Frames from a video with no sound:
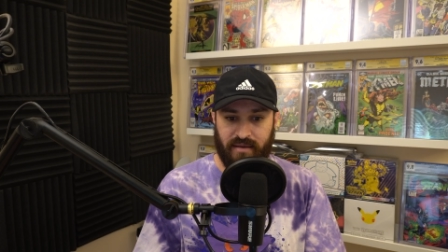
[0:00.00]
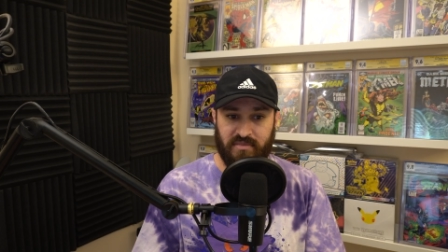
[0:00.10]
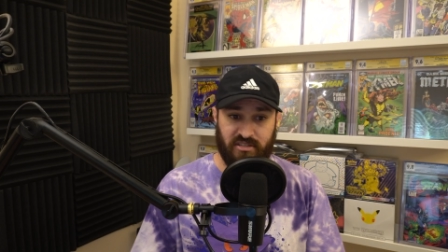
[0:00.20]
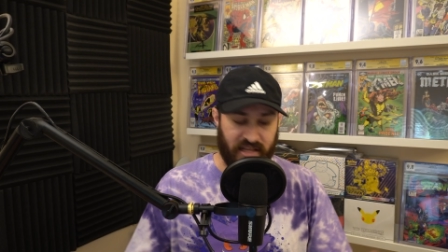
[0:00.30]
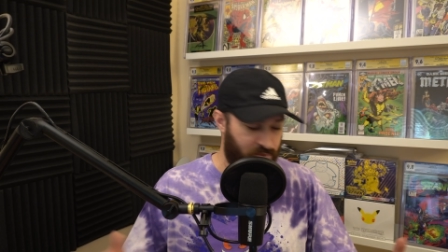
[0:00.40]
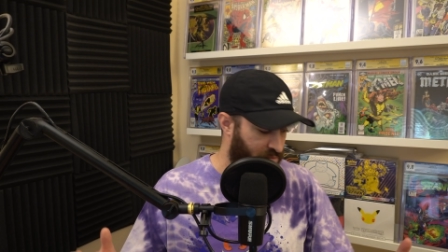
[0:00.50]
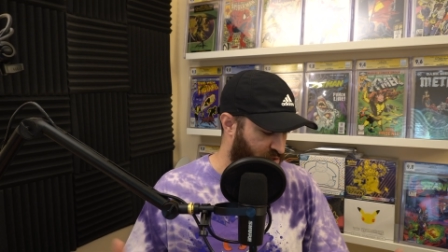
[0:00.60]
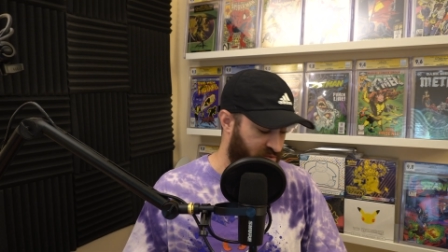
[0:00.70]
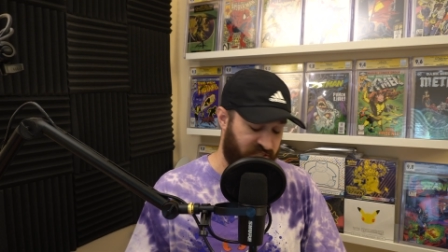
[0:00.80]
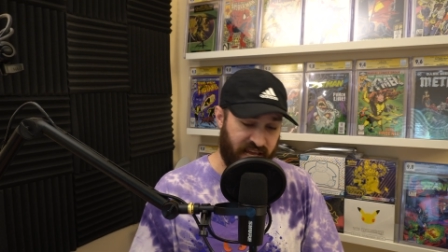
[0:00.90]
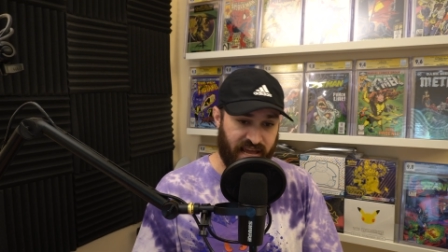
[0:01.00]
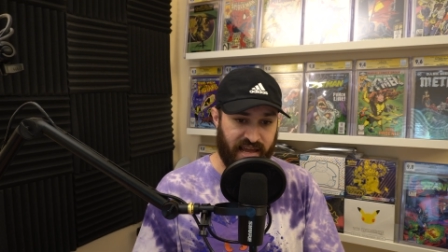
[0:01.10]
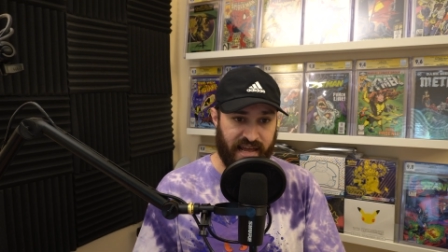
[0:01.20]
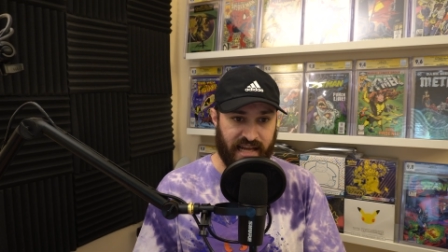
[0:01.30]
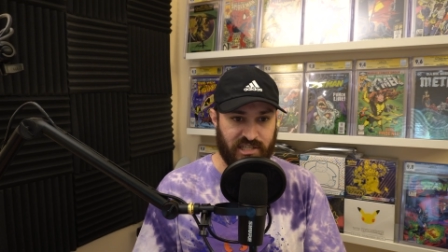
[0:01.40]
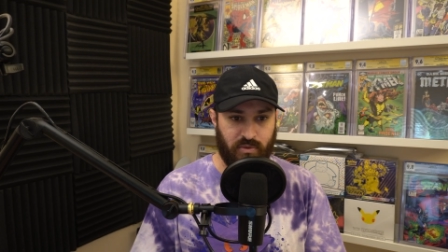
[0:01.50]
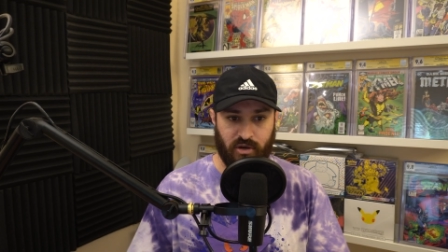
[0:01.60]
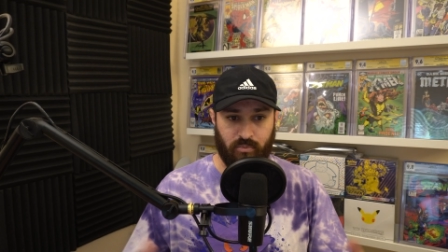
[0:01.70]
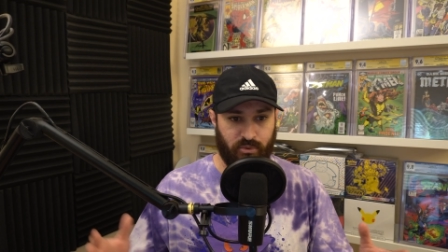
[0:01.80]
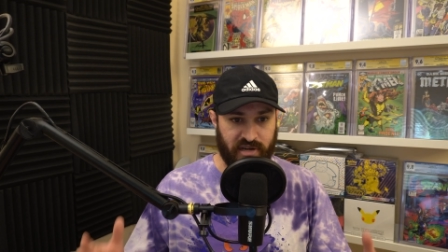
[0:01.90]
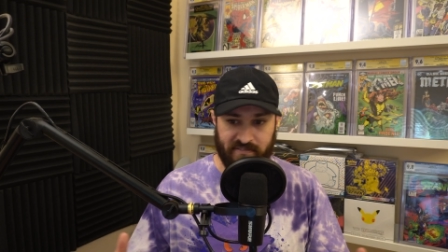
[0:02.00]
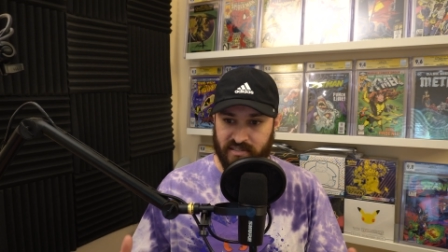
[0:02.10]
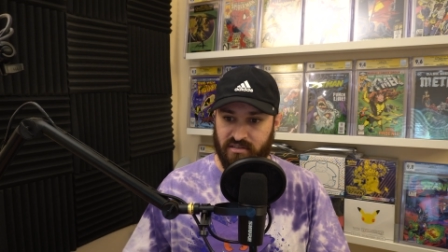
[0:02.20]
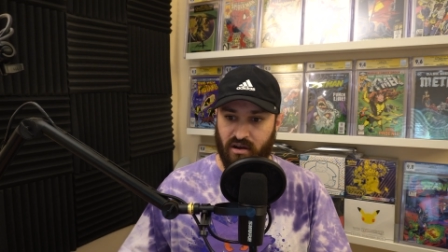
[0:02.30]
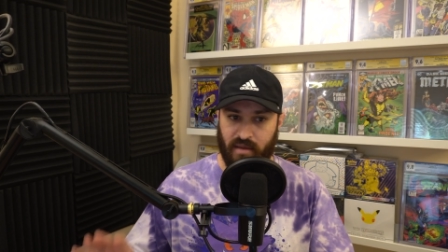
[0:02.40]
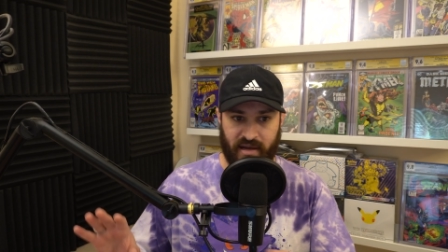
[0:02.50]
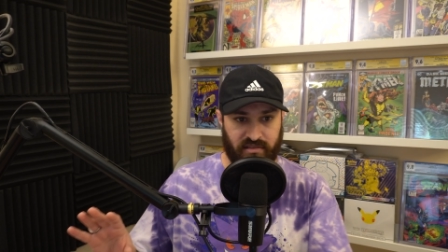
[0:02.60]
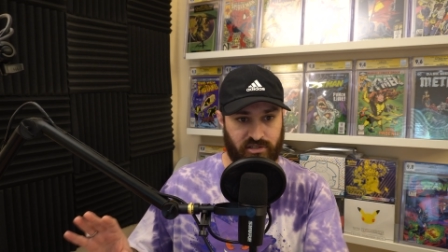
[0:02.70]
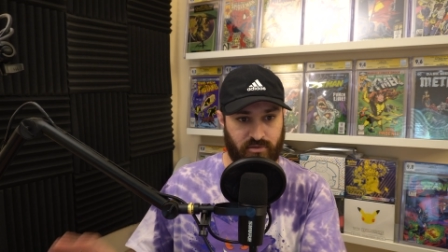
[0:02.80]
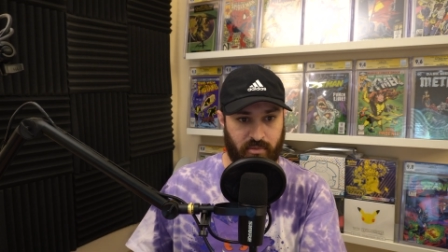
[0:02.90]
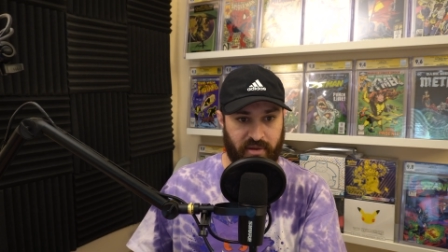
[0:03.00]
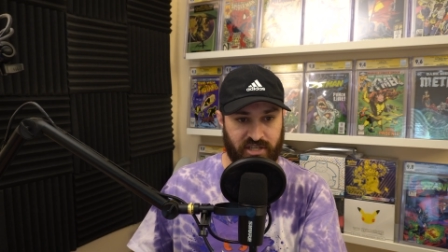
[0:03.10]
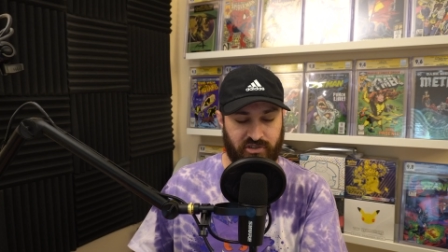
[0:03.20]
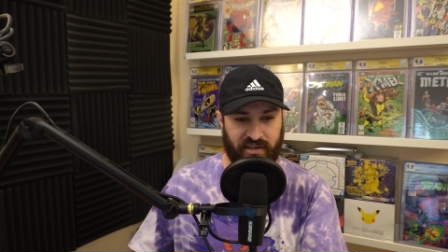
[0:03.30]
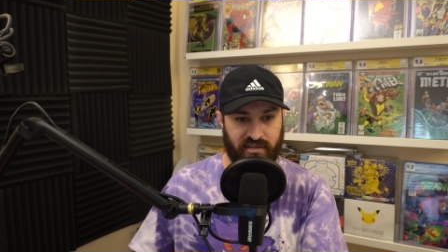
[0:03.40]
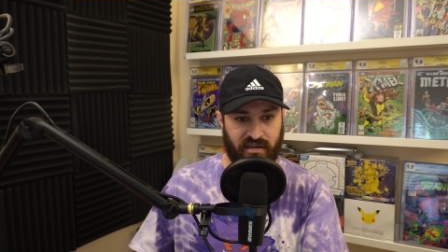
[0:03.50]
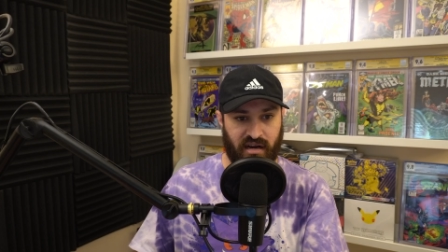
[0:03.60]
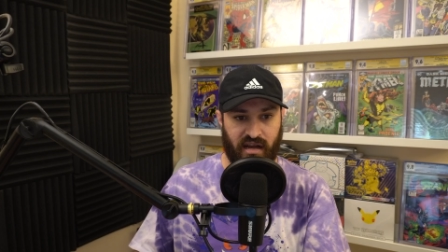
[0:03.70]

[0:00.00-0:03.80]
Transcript: So that's what I'm doing today. And I just want to briefly talk about the Superman trailer.